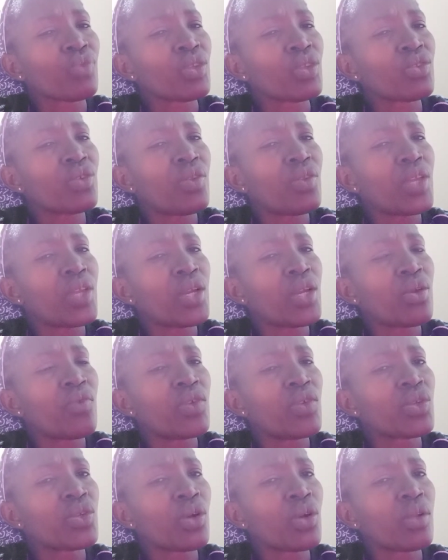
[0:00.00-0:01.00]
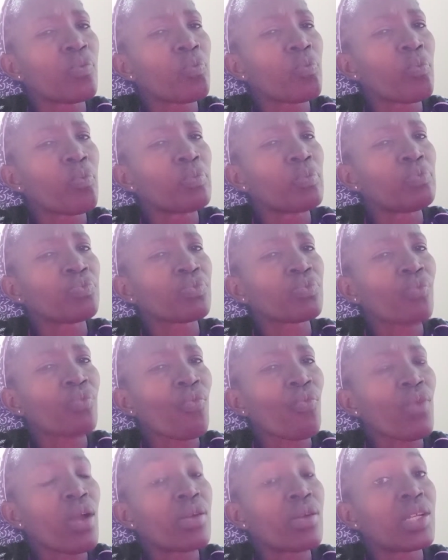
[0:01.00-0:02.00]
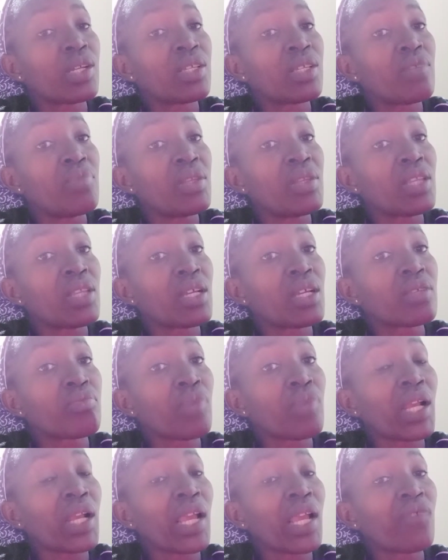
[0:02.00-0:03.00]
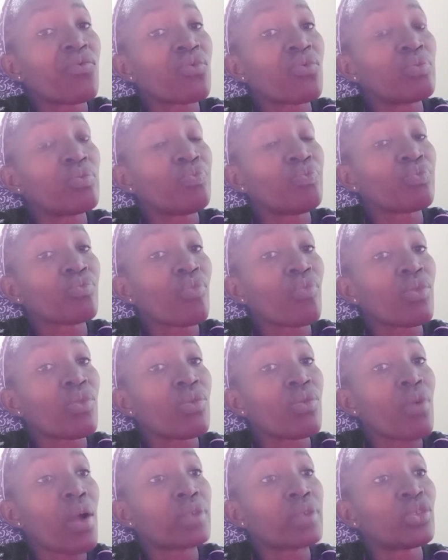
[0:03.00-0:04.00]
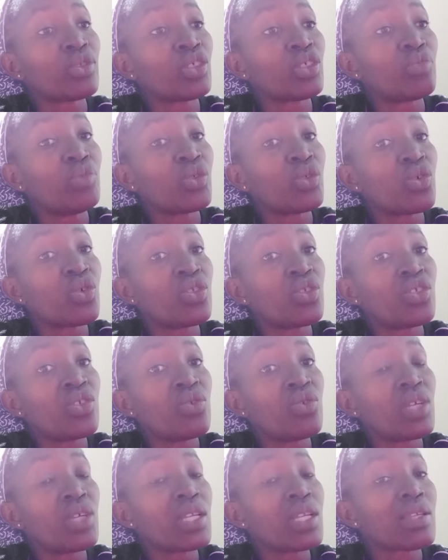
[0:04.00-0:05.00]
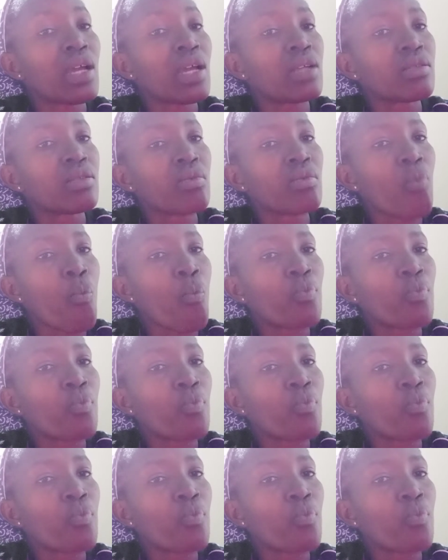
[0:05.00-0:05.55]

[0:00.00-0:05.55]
It's not the end of it all. Doesn't mean that my life has not been continuing. It has.